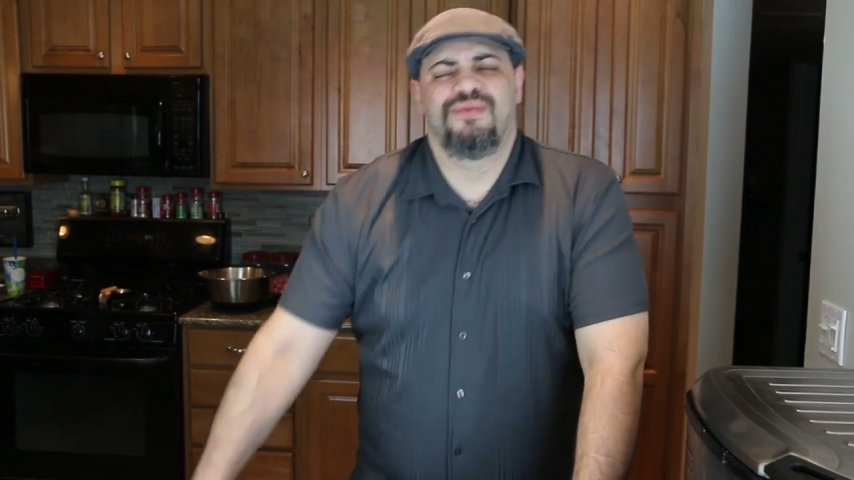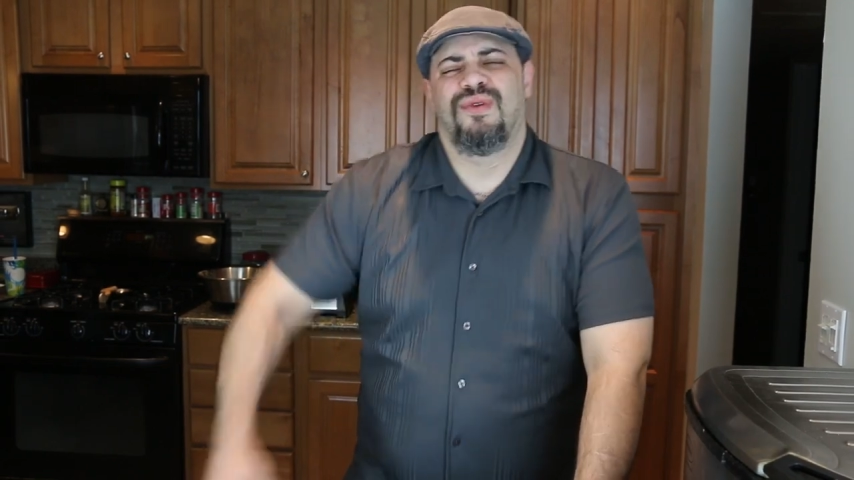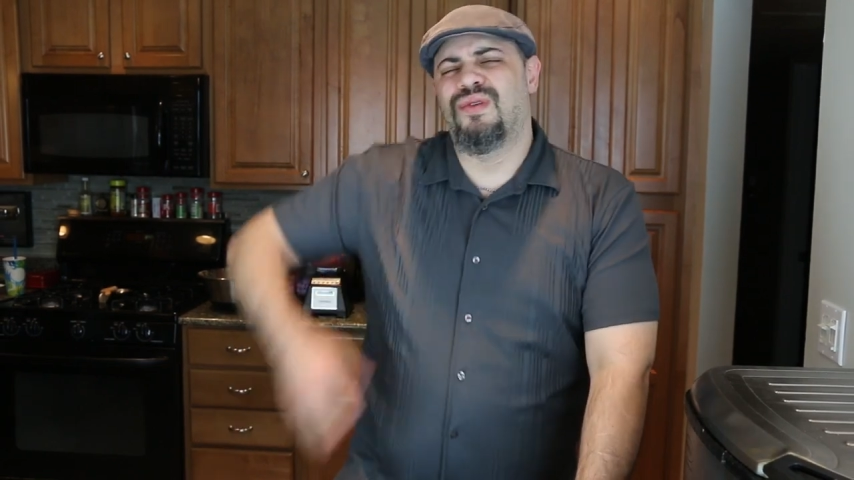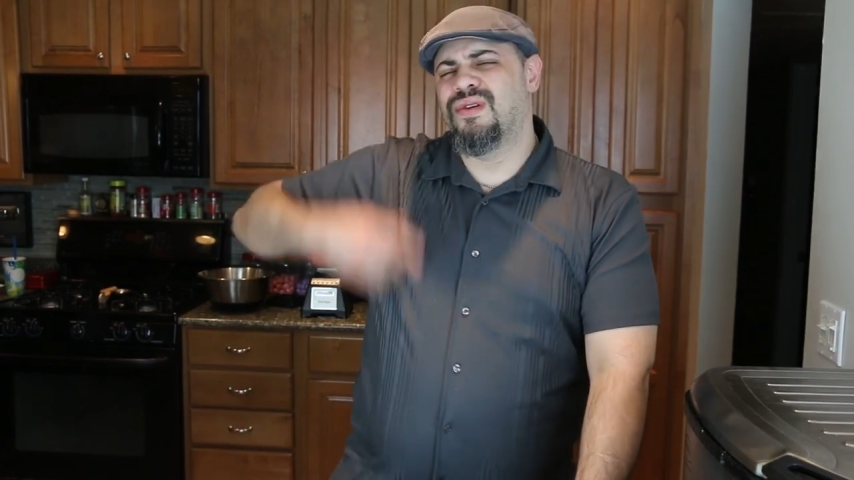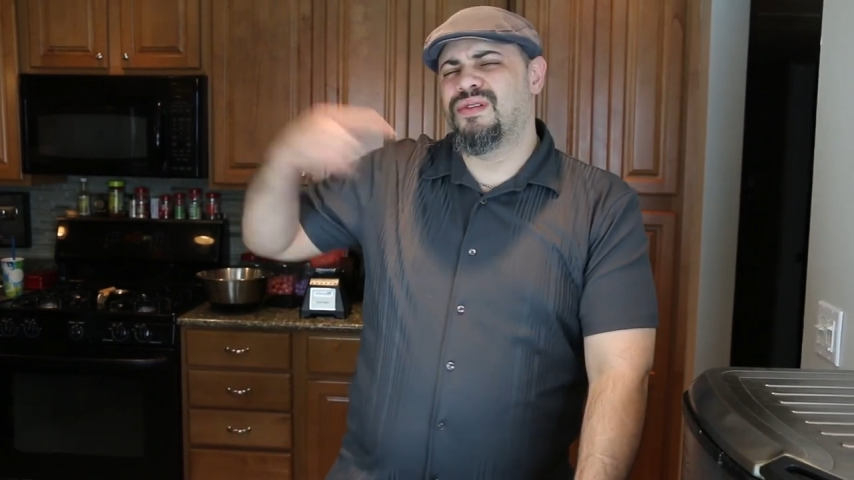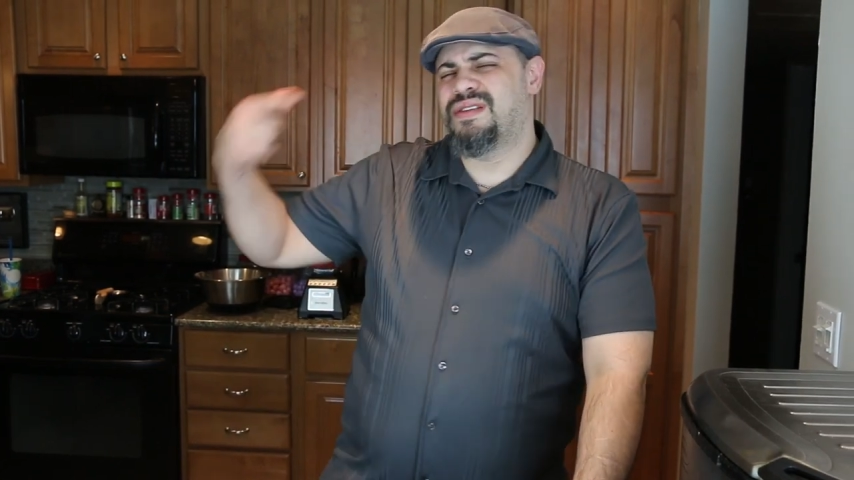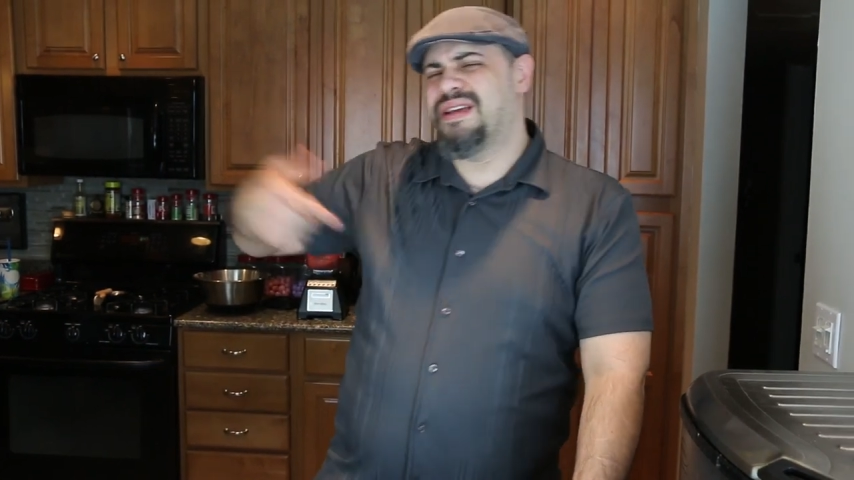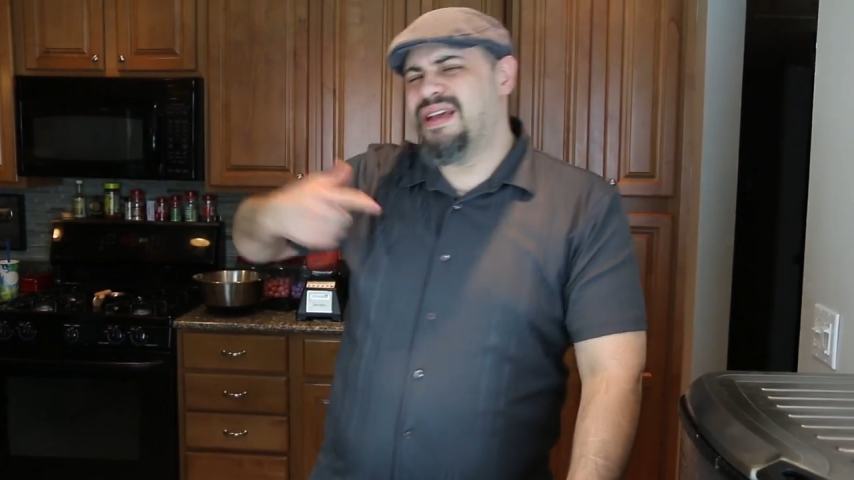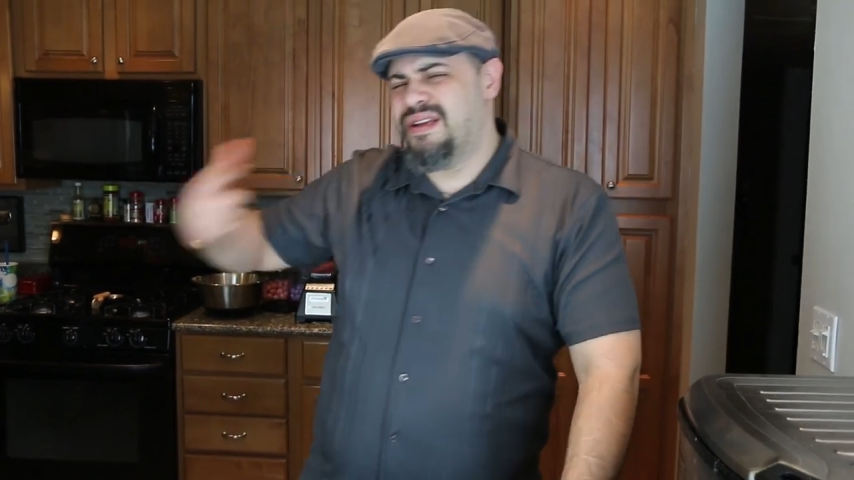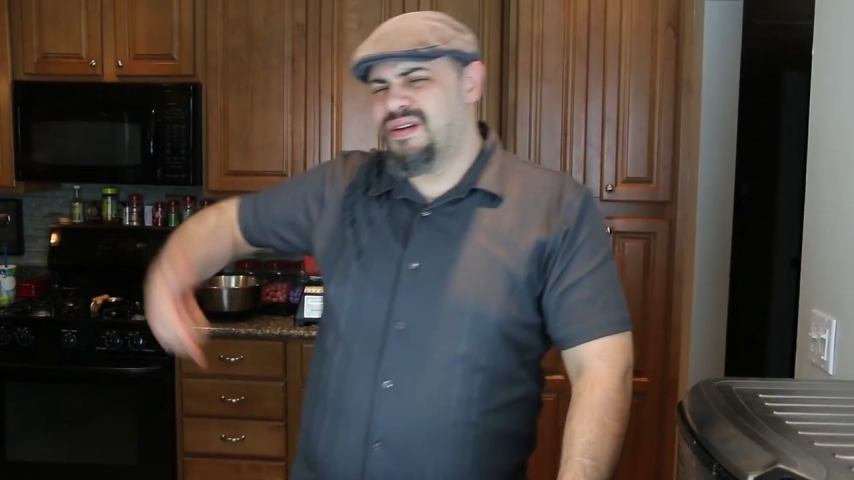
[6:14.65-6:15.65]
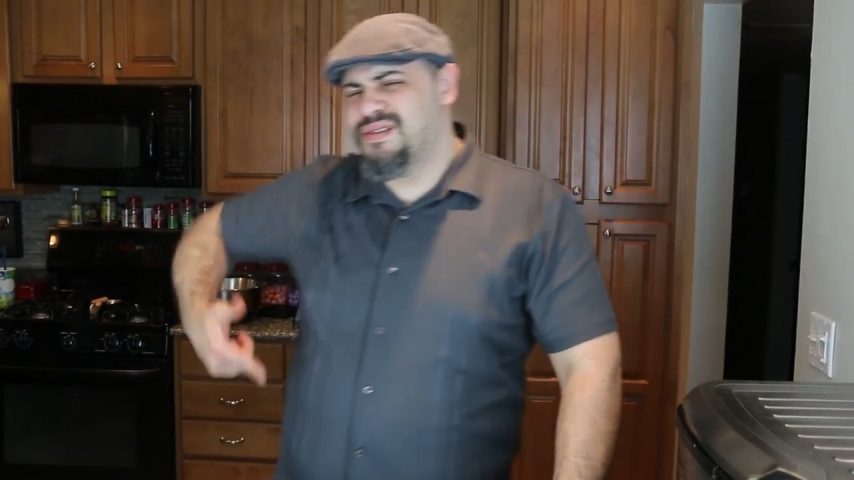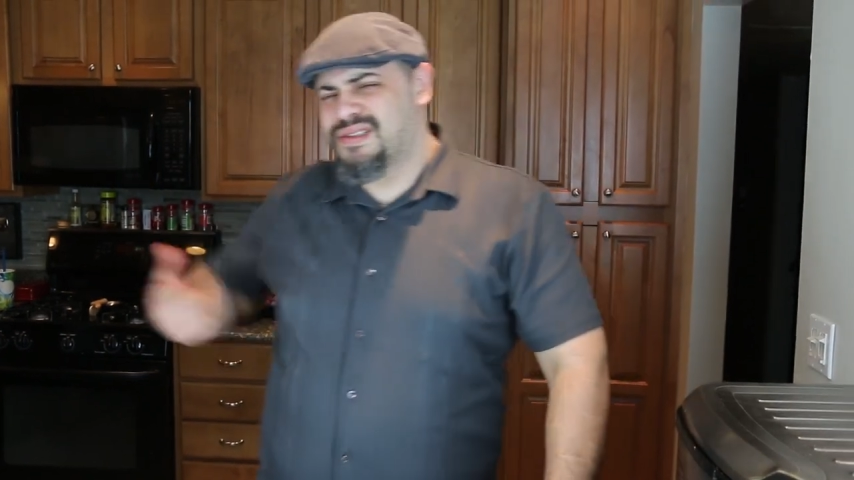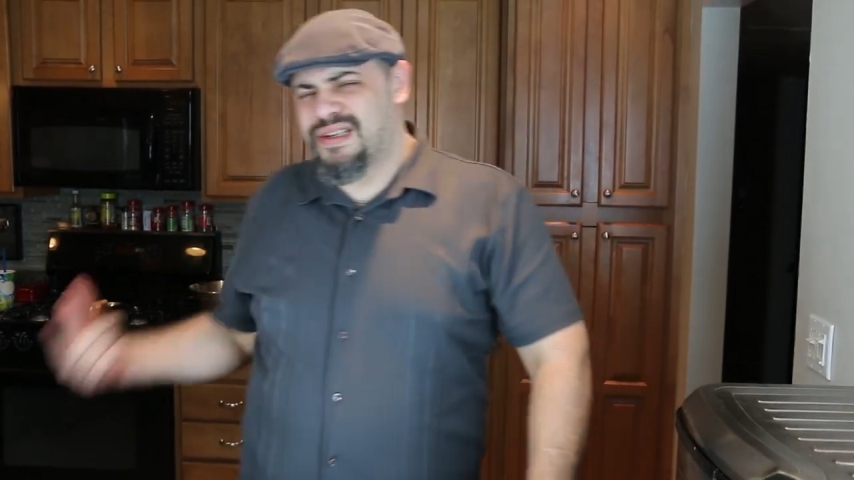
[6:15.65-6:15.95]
roller taquitos